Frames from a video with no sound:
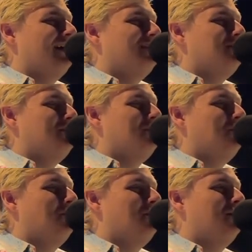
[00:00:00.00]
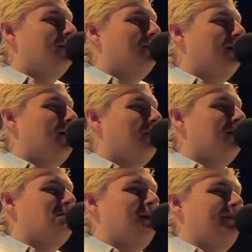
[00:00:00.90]
doing the whole
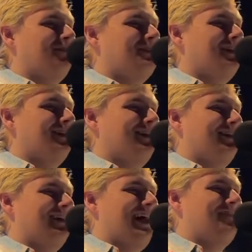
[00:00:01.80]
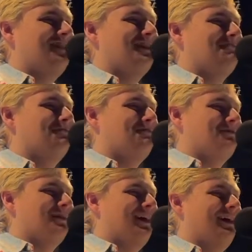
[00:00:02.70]
Bugs Bunny routine, having them
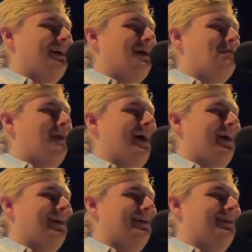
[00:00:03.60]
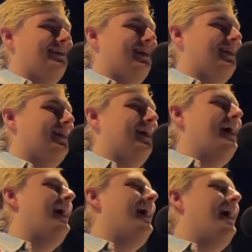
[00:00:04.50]
yell back like the
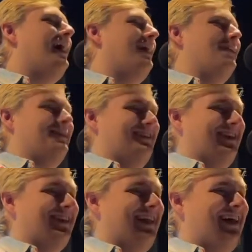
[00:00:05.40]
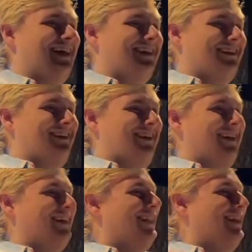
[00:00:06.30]
"Ew," like that, and doing
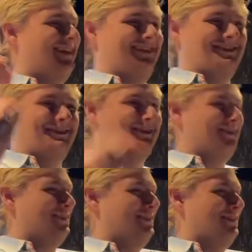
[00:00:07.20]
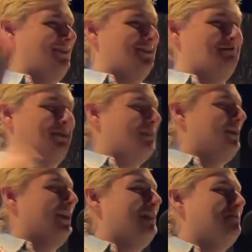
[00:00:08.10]
like the old Bugs
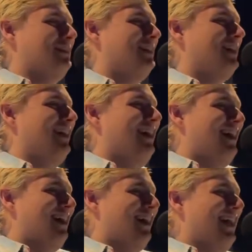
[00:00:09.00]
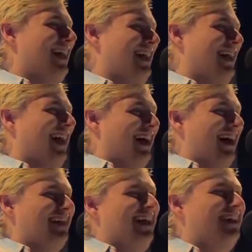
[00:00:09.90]
Bunny opera thing.
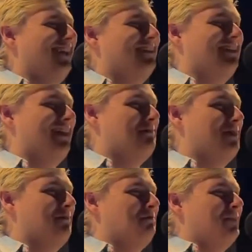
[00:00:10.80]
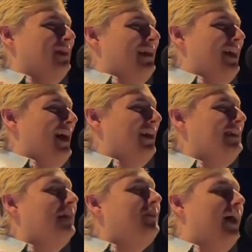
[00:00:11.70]
I love doing that, man.
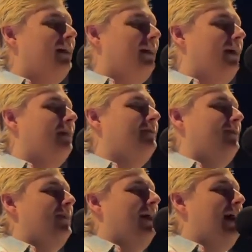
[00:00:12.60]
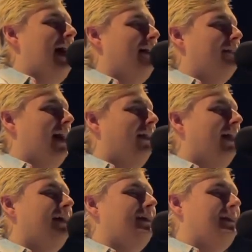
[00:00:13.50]
Definitely, I
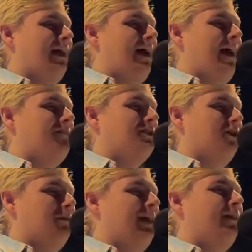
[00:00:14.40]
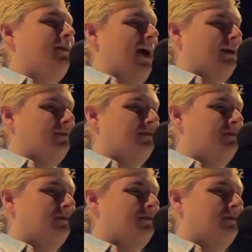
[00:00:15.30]
like to have the show be interactive.